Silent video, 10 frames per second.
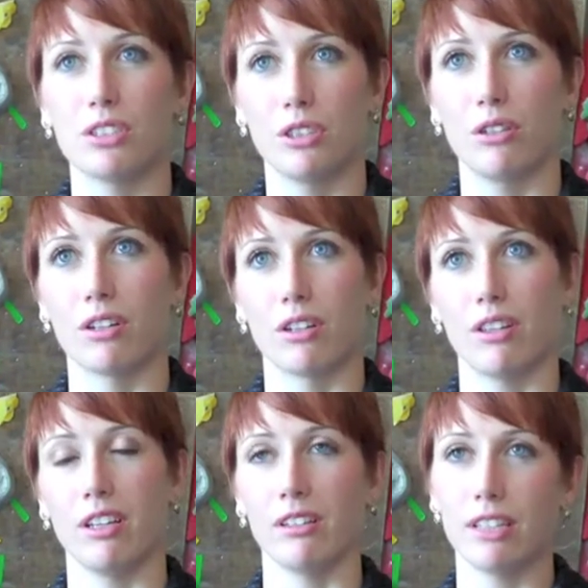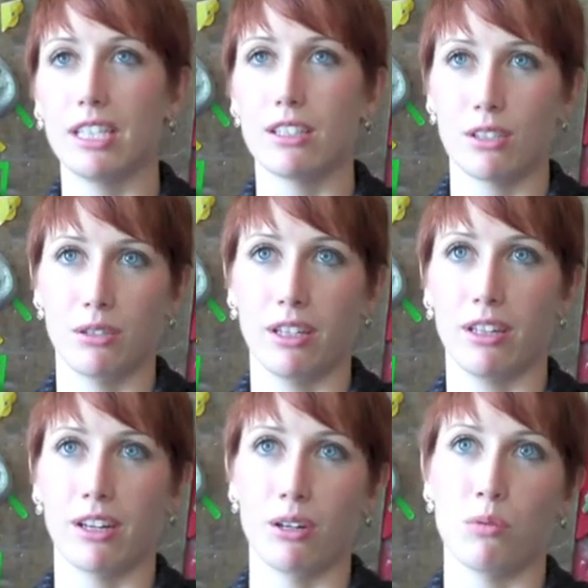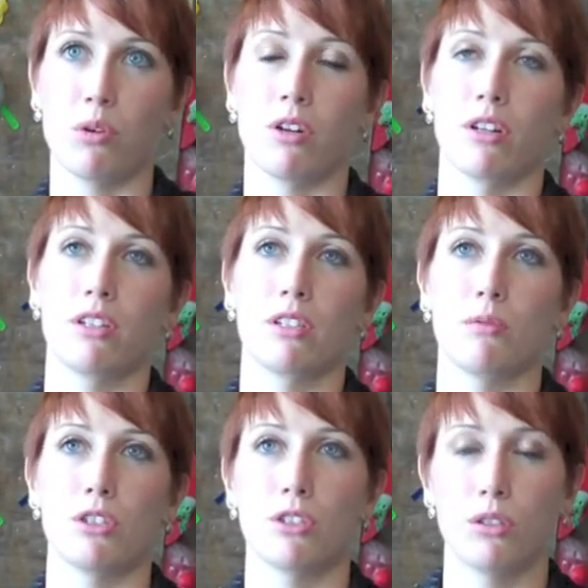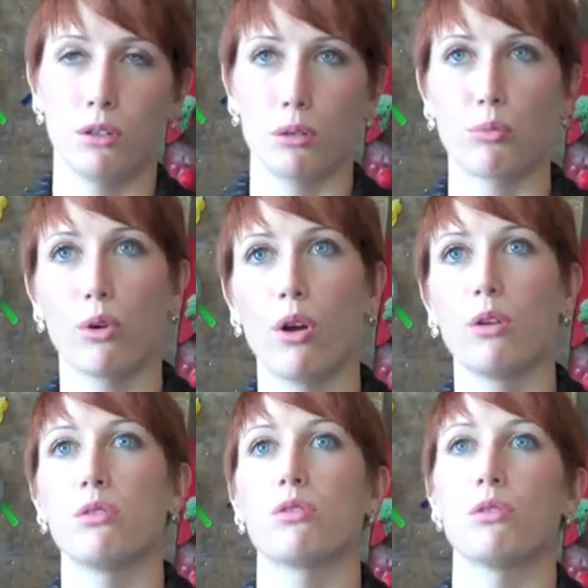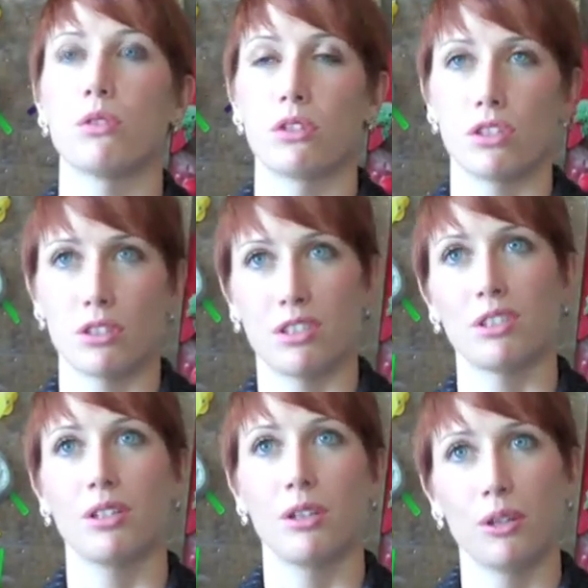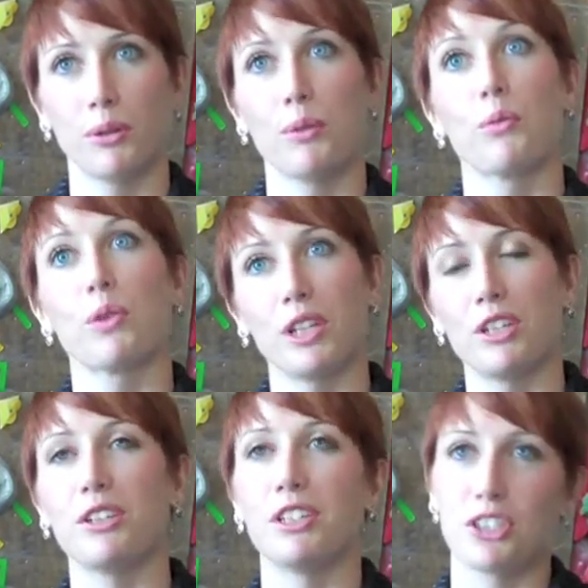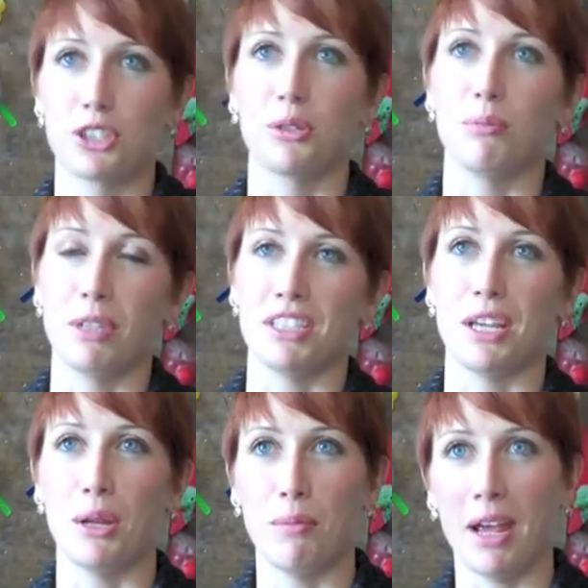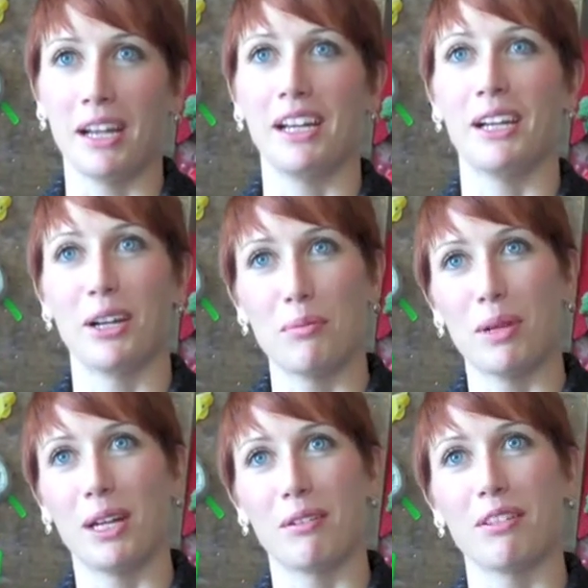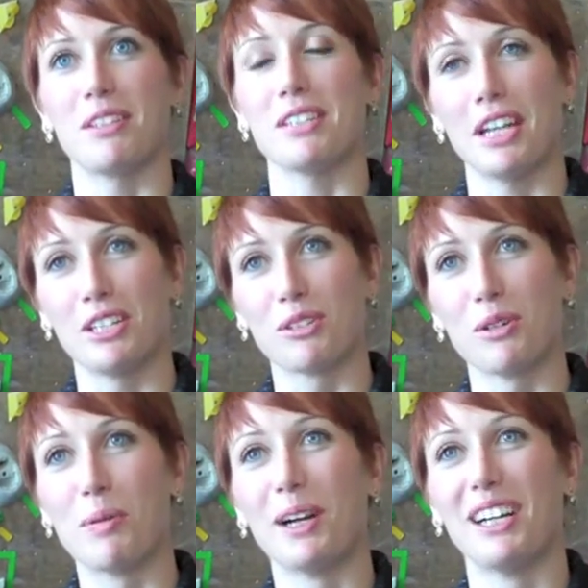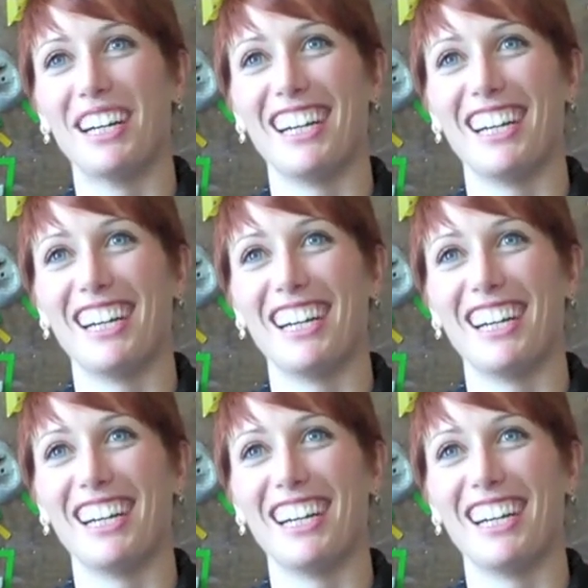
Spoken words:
There are the elites who get their awards, who are pros or just really good and shouldn't be sandbagging and competing with us age groupers.